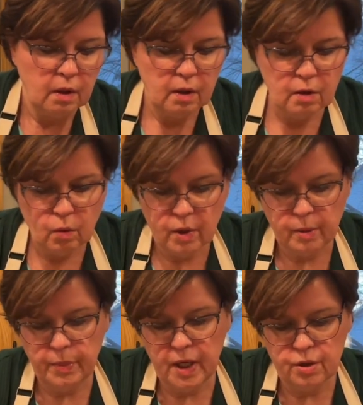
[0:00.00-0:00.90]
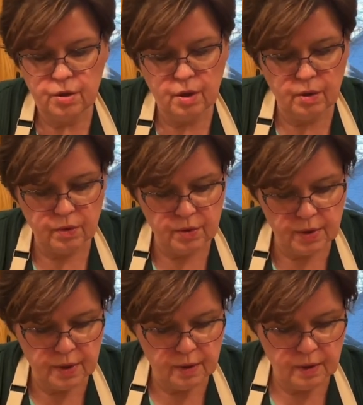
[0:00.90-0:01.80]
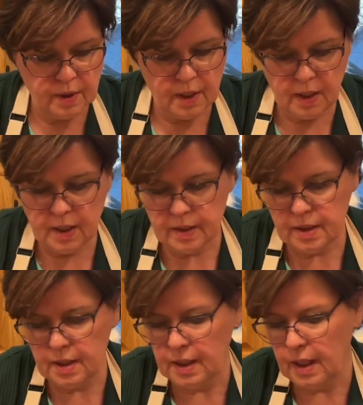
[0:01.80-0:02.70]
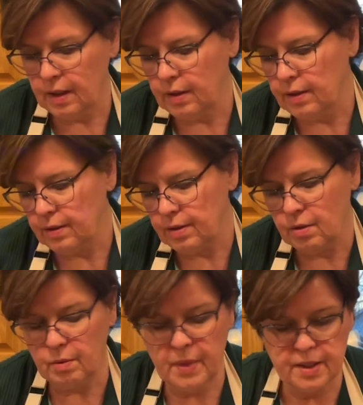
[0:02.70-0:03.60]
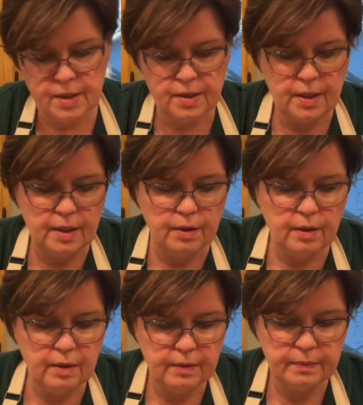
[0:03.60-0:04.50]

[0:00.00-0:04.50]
you'll want to pinch those ends together so it makes a seal.